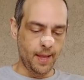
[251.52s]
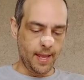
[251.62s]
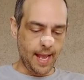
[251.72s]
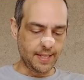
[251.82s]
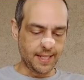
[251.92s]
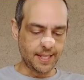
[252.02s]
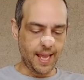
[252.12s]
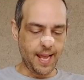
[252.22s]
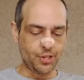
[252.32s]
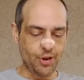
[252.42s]
As the
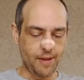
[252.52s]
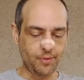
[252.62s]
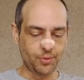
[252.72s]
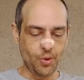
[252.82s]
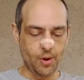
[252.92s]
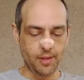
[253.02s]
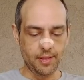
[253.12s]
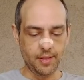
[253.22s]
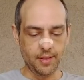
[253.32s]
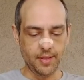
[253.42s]
sky traveled north,
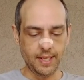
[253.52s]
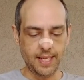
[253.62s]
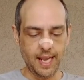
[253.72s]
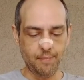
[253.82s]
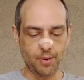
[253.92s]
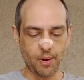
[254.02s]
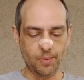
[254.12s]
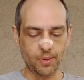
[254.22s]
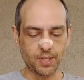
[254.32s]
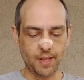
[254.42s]
the deep
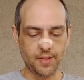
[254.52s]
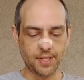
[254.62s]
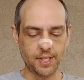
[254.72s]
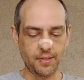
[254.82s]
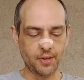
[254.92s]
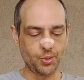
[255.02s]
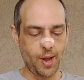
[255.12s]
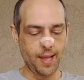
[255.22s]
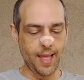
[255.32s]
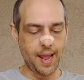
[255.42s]
purples of the southern
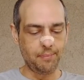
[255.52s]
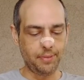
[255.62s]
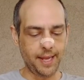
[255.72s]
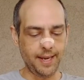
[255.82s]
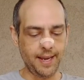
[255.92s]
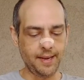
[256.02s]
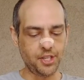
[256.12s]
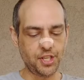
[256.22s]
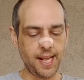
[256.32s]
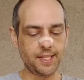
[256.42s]
twilight blended into
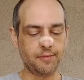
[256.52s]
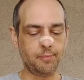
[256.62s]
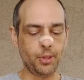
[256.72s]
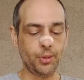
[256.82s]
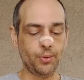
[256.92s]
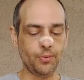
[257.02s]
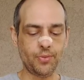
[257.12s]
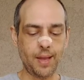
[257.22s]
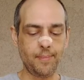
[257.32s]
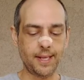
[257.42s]
shades of blue
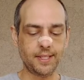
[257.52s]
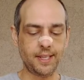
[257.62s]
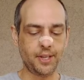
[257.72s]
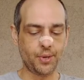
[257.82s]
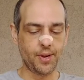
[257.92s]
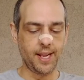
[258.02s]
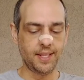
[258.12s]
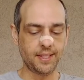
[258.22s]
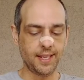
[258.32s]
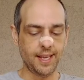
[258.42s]
that mixed into
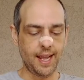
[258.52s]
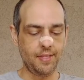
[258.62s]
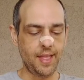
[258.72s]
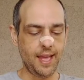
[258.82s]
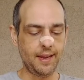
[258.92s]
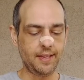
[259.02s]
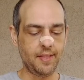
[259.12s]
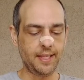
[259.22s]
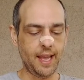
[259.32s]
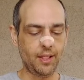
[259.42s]
greens, and then into
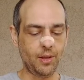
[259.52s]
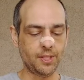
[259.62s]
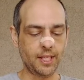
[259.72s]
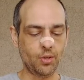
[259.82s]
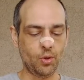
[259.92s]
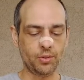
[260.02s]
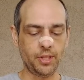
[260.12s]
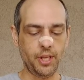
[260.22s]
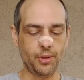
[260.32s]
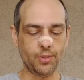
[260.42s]
the yellows and golden
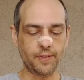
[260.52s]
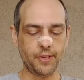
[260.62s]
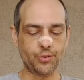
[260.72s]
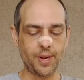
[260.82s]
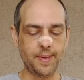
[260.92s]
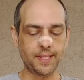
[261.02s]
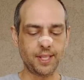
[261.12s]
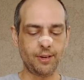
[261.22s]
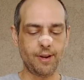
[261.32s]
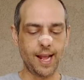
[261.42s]
hues of a dreamy
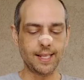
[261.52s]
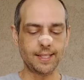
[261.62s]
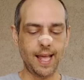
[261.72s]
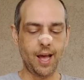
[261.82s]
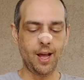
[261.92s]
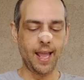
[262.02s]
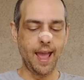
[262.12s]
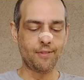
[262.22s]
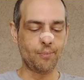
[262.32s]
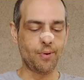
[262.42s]
sunrise that hung
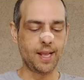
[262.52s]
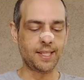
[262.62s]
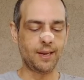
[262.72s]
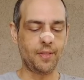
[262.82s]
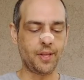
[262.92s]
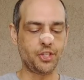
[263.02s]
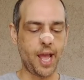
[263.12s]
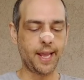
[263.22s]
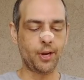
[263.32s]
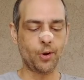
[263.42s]
ever-present on the
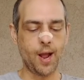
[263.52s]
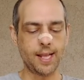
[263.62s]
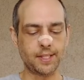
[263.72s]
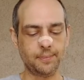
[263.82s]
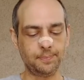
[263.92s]
jagged horizon.